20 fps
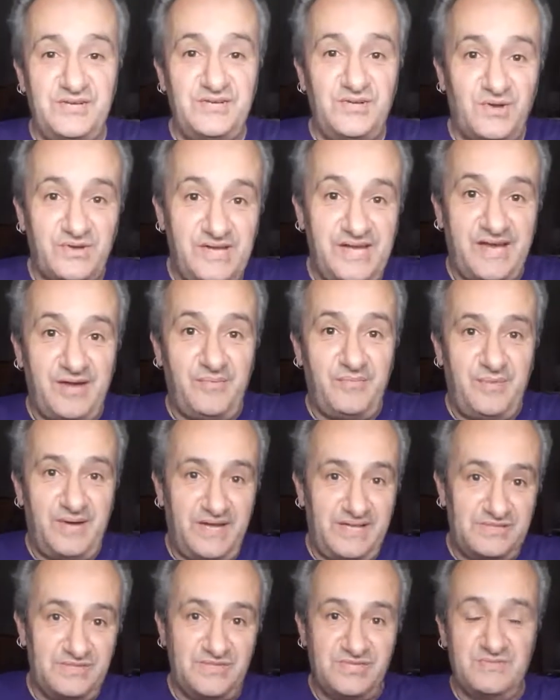knockout
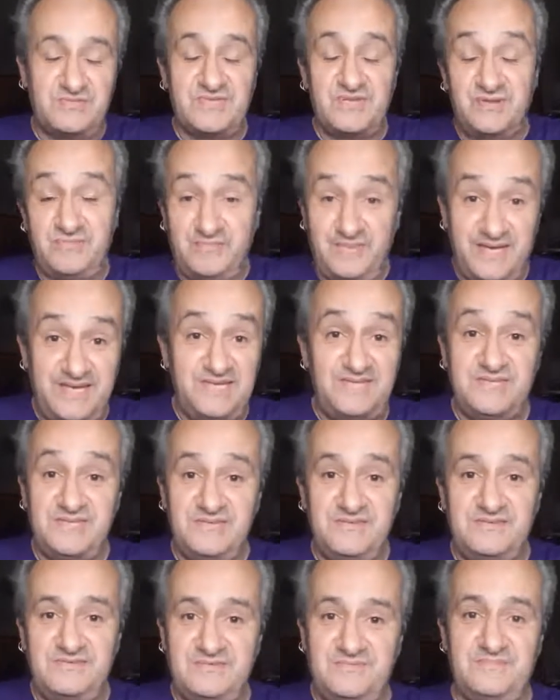punch. It was an
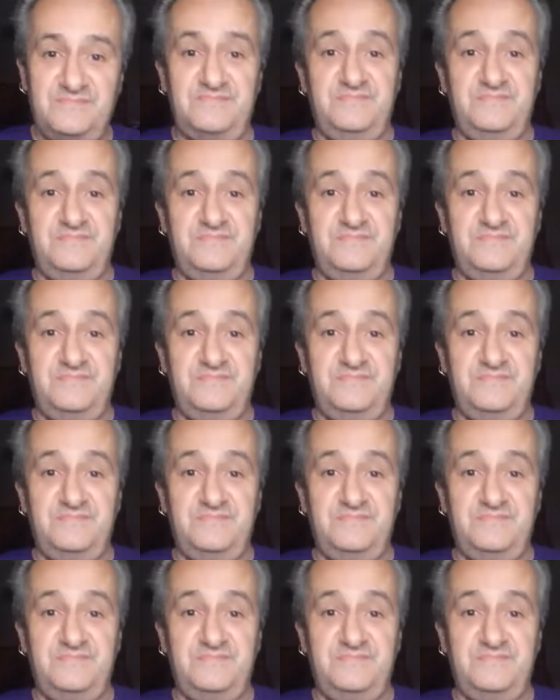amazing